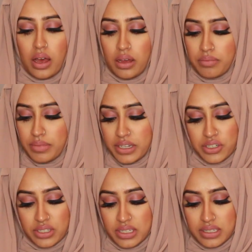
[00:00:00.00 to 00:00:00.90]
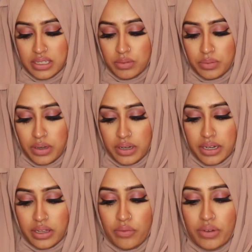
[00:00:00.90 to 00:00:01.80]
And it just says Eid
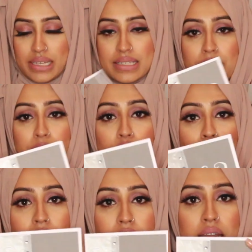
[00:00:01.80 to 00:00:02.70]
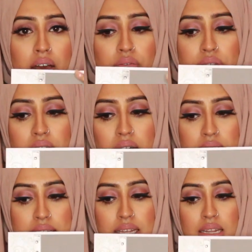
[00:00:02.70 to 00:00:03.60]
Mubarak. Really simple, but I love the
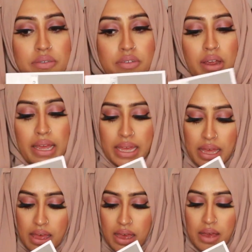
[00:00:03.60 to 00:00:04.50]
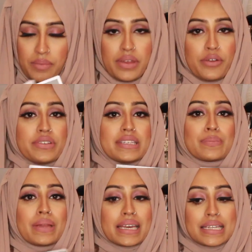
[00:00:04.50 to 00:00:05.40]
colours. I love grey. And then obviously
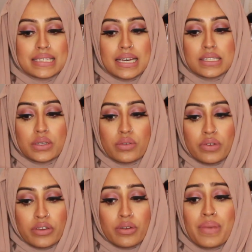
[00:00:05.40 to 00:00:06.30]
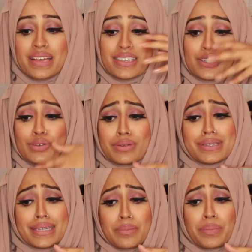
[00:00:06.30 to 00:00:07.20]
it's blank inside, so you can write your own message. You can
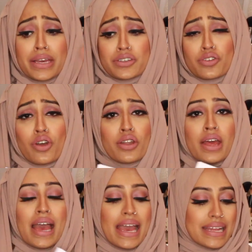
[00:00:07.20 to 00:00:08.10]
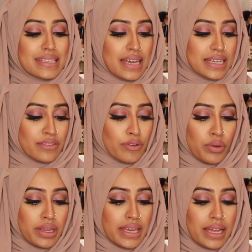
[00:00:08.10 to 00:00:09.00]
stick a picture on. It's nice if you
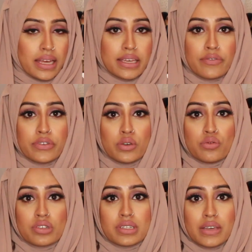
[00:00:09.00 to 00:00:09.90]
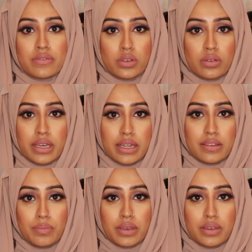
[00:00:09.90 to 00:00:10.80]
want to get like a few just to give to your
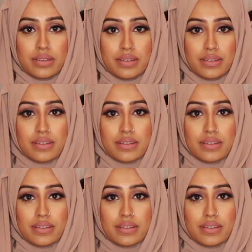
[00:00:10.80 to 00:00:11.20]
kids, because,